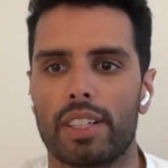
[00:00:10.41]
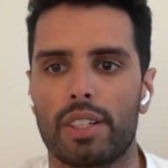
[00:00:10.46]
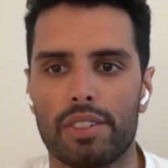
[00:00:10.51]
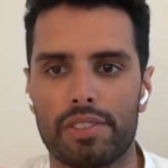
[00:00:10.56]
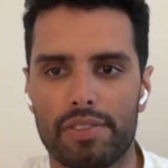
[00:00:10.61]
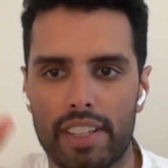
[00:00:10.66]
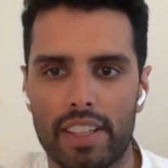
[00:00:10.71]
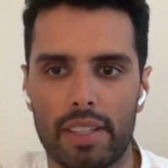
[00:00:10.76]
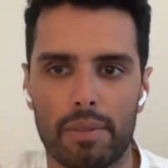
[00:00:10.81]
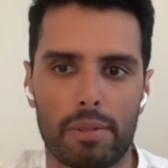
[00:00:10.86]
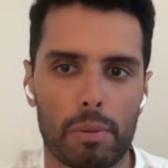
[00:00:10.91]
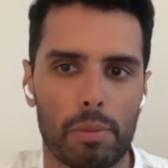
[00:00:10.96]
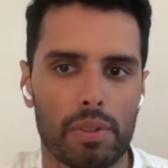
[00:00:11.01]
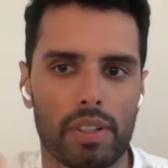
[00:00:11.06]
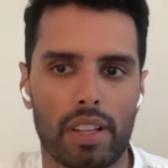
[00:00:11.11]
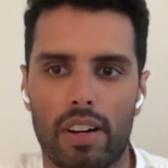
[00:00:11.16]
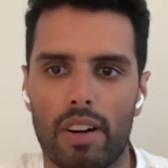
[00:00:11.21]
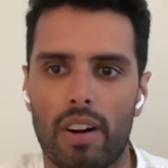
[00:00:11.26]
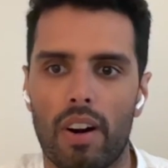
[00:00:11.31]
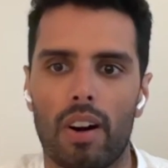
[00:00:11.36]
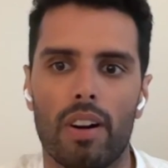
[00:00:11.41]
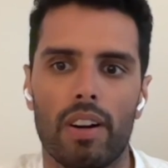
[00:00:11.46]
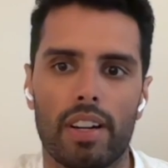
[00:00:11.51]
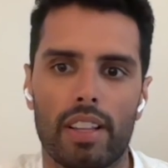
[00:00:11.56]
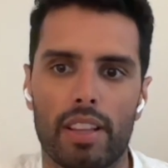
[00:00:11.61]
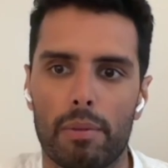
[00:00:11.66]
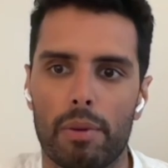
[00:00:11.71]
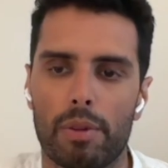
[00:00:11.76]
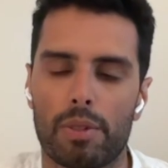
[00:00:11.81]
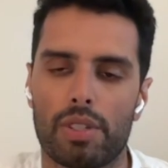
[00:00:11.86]
Go find the people that are already
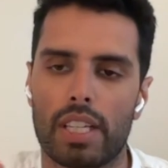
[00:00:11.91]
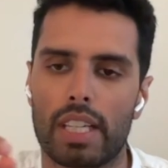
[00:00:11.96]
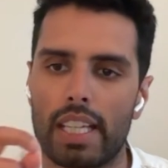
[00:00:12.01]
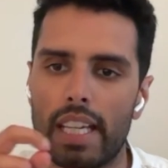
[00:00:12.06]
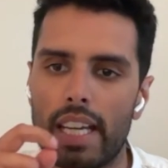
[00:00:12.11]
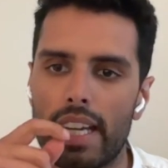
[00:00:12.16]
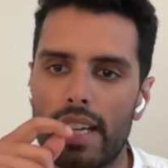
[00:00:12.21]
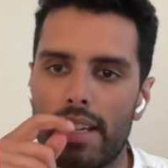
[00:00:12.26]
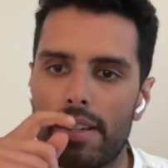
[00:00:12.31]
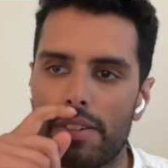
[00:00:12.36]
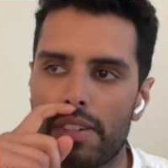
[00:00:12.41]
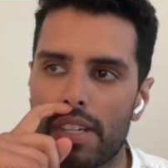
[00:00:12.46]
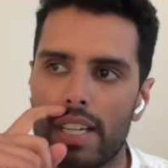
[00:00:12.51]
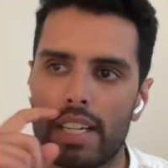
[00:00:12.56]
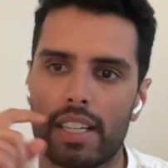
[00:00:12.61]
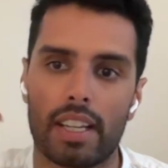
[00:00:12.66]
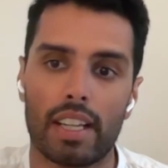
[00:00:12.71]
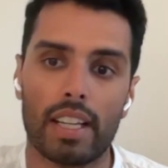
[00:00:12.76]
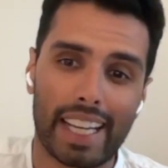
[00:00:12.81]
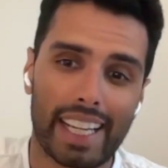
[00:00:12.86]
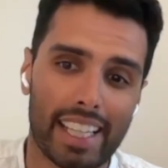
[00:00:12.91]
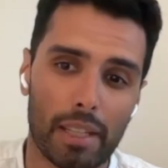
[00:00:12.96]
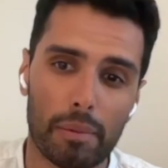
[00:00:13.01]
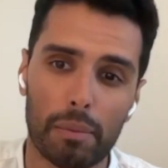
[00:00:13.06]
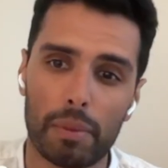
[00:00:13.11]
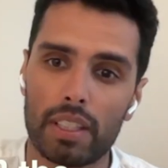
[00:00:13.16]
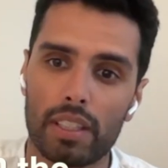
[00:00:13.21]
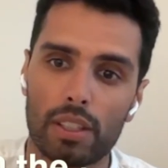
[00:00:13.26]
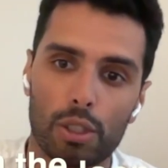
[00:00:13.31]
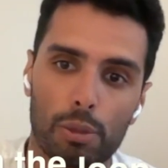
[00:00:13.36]
the most engaged and get them
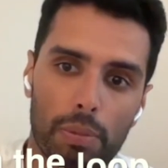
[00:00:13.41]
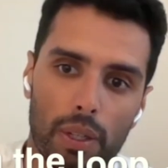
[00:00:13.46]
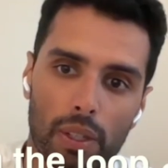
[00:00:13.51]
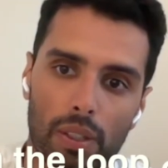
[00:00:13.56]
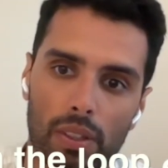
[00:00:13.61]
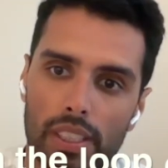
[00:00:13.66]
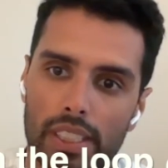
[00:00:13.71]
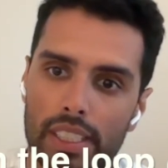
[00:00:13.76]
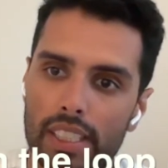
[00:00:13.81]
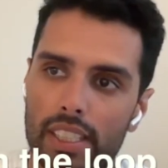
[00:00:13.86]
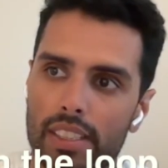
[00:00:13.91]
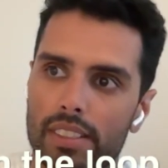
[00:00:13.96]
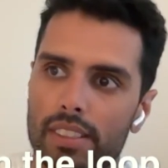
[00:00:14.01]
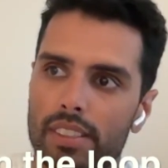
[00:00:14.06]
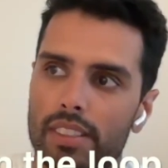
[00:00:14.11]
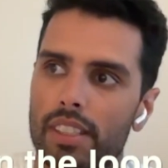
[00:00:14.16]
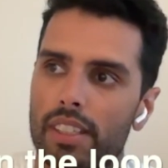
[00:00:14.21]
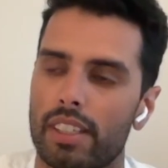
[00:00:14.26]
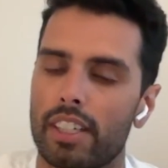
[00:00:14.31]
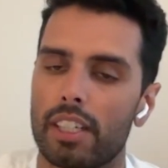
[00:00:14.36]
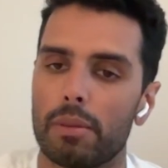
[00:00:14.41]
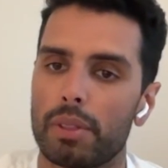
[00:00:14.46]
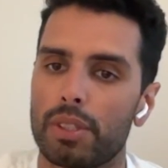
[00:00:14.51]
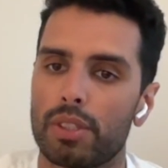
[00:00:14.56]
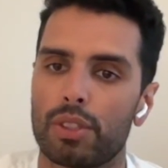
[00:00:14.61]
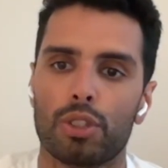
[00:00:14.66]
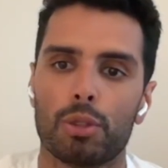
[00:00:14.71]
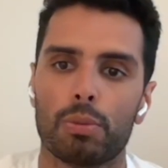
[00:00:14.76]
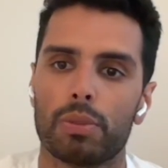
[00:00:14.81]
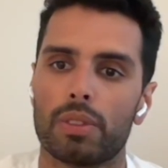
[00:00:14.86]
in the loop early because they're going to be
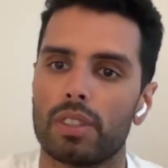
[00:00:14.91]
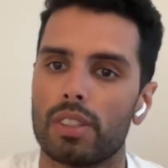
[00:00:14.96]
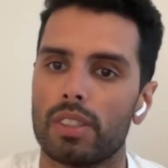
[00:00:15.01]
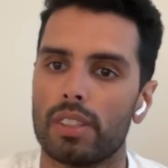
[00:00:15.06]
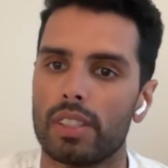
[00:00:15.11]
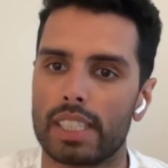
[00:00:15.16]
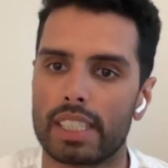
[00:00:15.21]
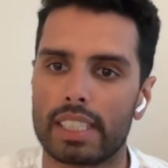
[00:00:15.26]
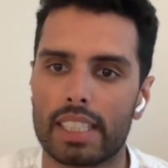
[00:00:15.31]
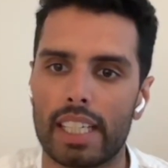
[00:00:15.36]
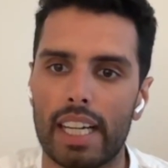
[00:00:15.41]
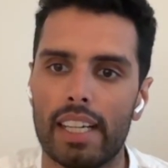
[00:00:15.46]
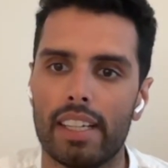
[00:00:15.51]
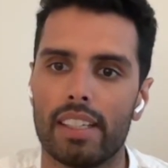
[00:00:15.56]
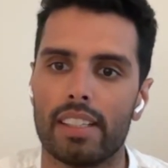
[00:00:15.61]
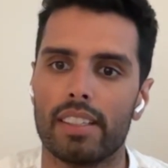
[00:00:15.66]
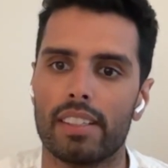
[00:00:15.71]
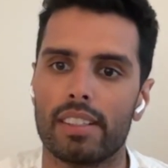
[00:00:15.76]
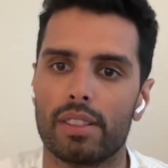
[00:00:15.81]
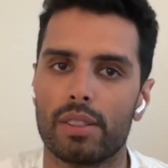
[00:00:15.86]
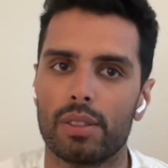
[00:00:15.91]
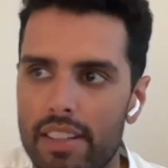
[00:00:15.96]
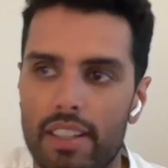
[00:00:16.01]
super excited.